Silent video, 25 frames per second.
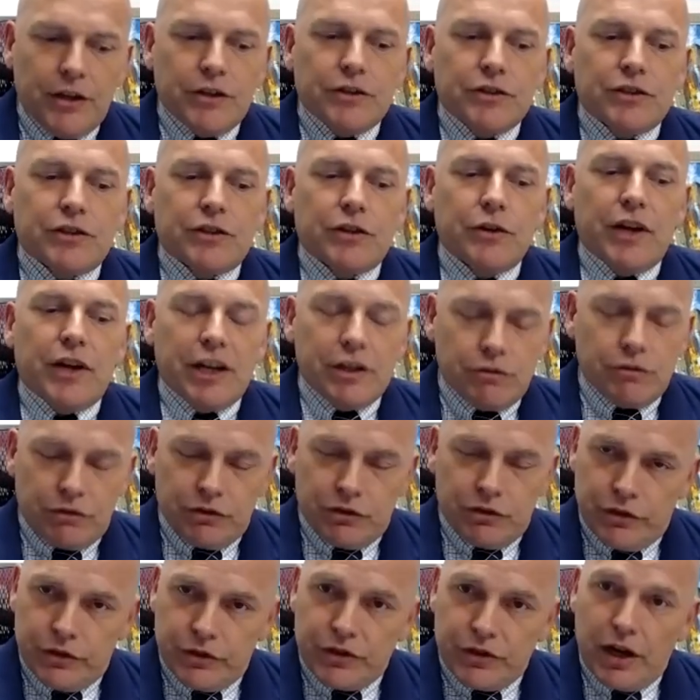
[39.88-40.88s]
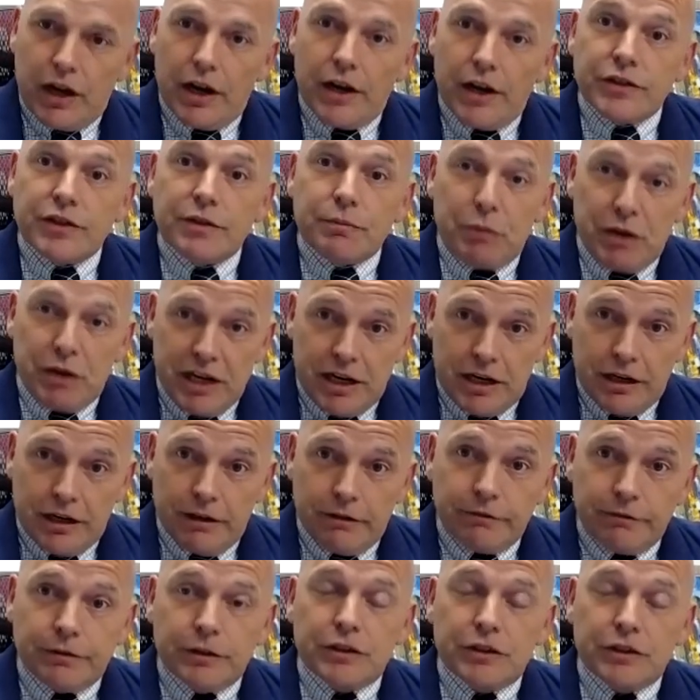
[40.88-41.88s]
to introduce our speaker
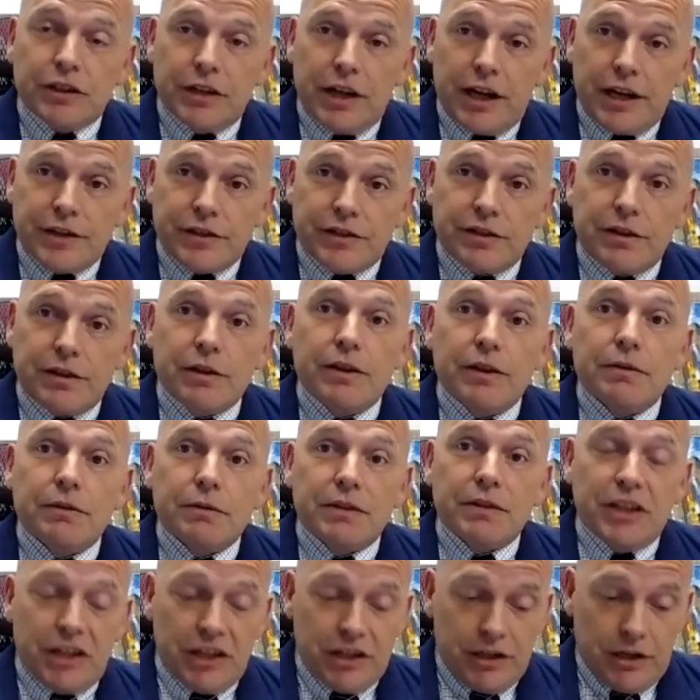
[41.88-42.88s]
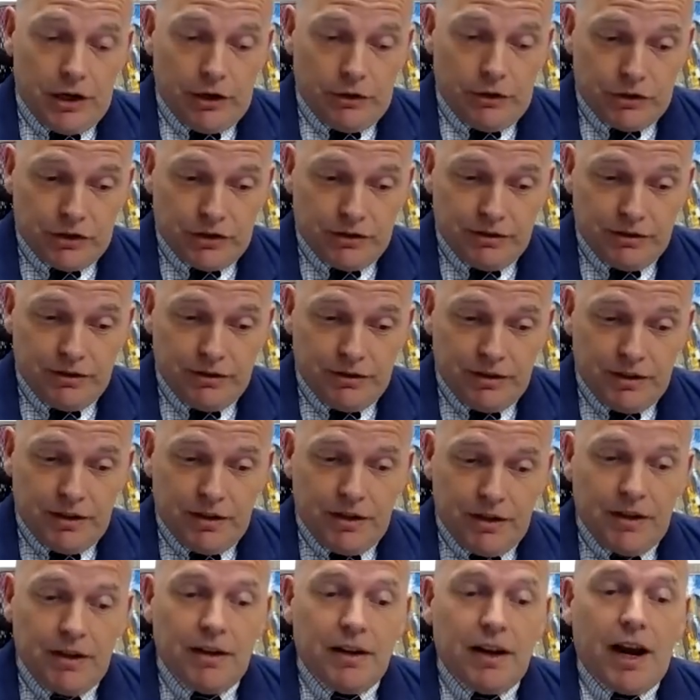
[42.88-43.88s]
for tonight's keynote.
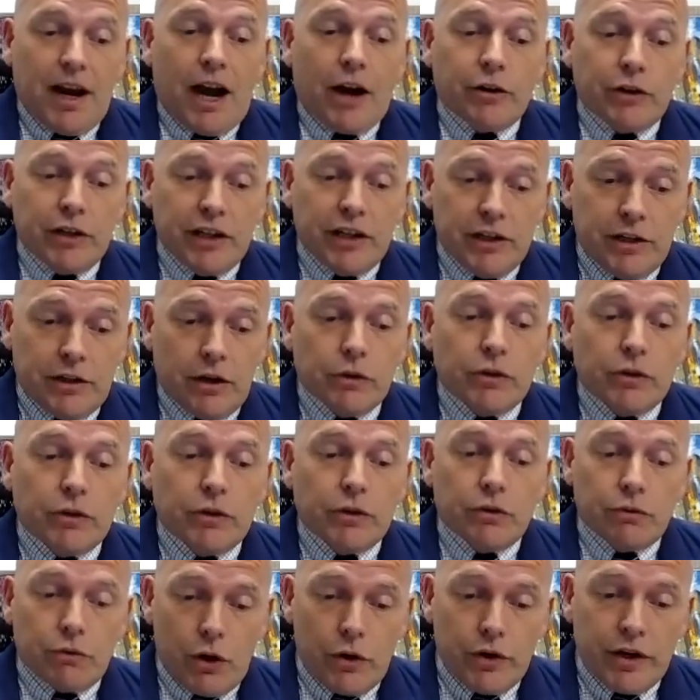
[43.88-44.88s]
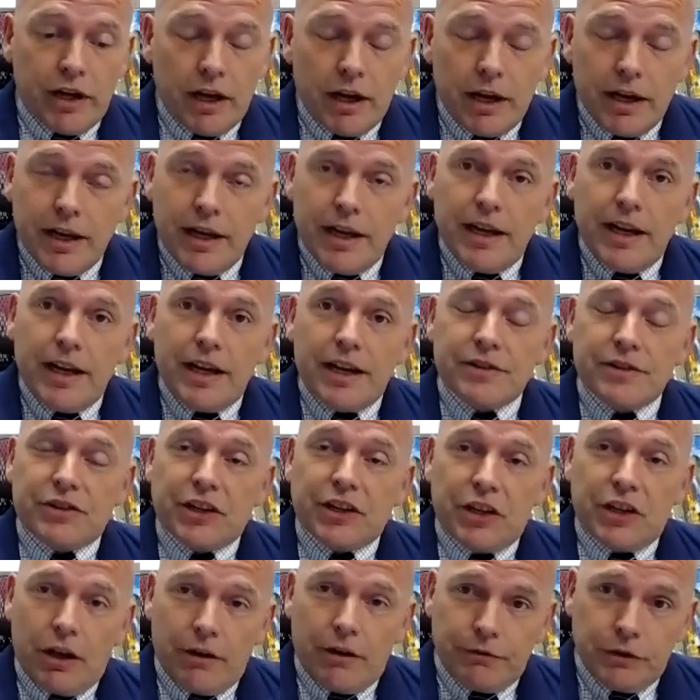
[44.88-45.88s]
Haruhiko Kuroda is the
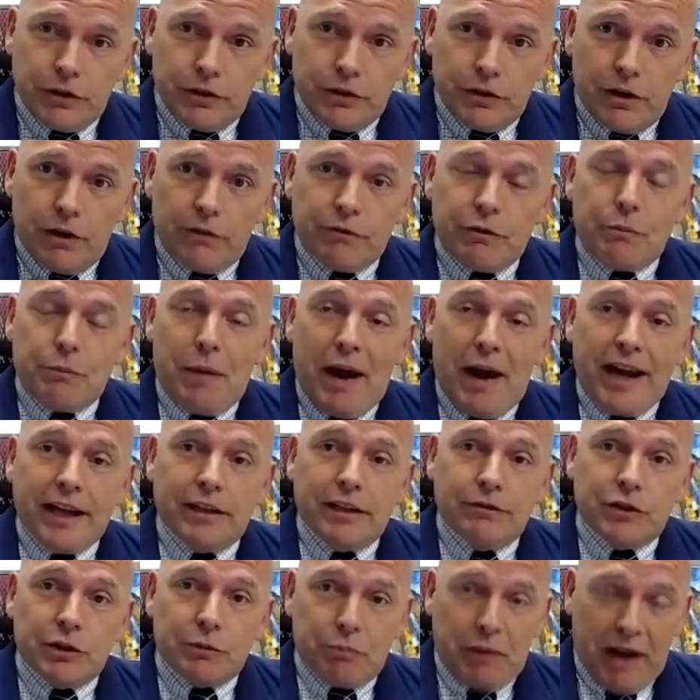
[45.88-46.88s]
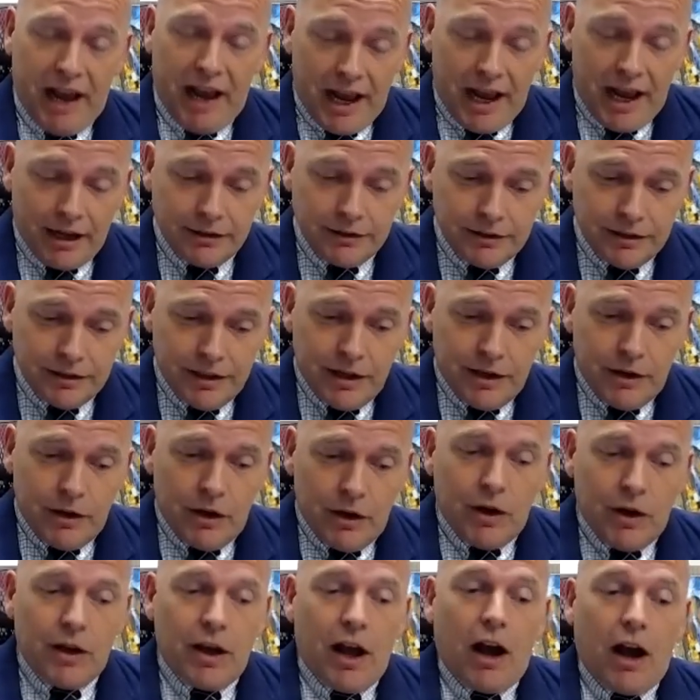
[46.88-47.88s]
governor of the Bank of Japan,
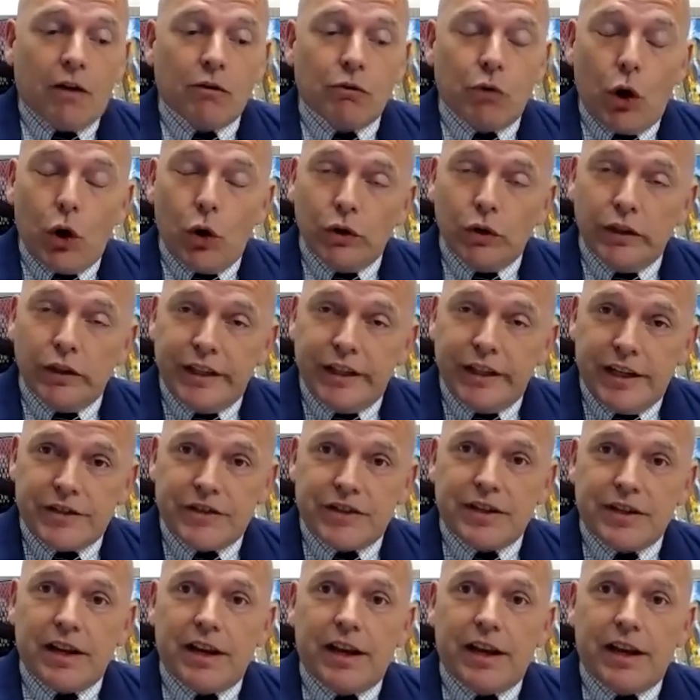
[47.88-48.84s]
a role he has